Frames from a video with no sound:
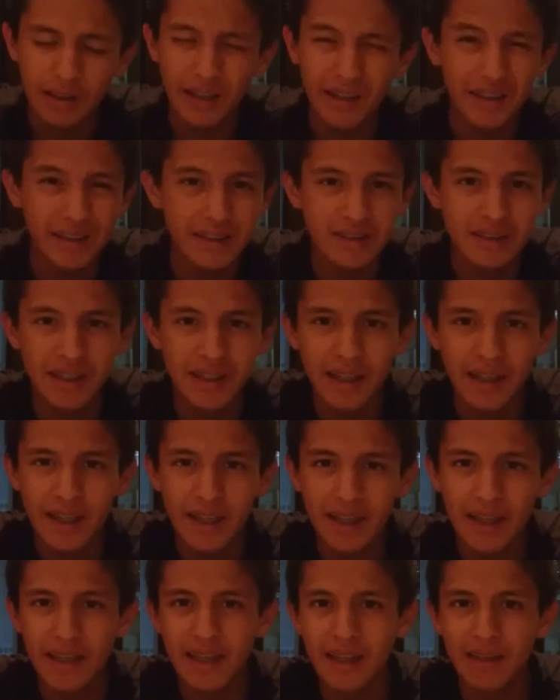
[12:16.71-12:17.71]
That is
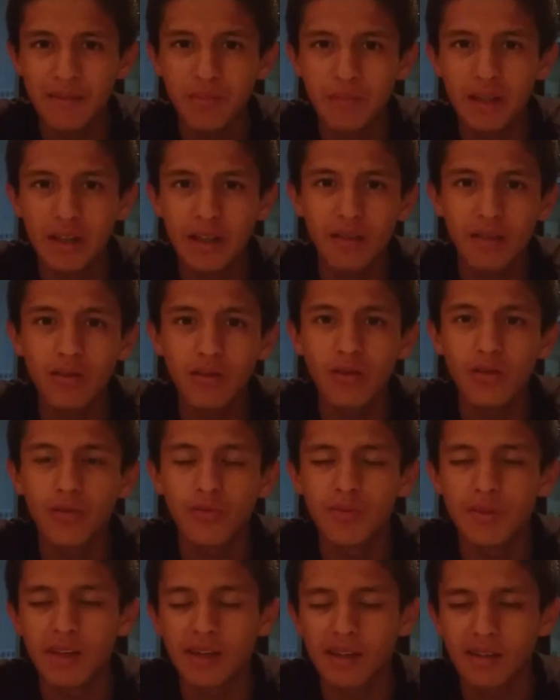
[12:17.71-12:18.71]
the meaning
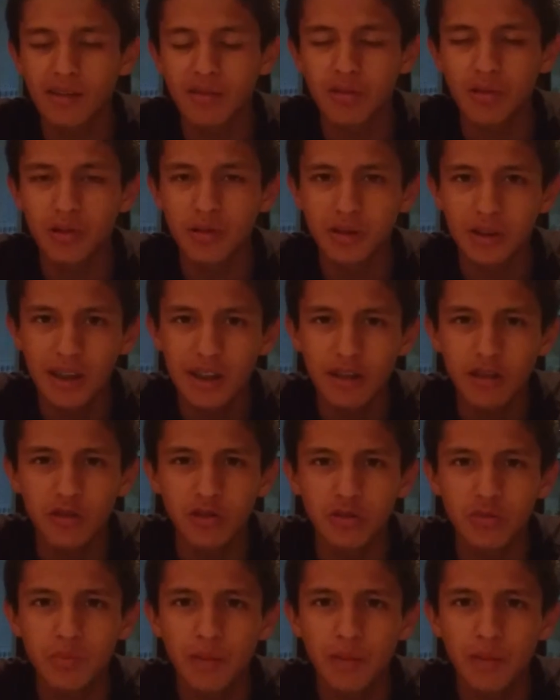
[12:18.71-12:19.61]
of being heterozygous.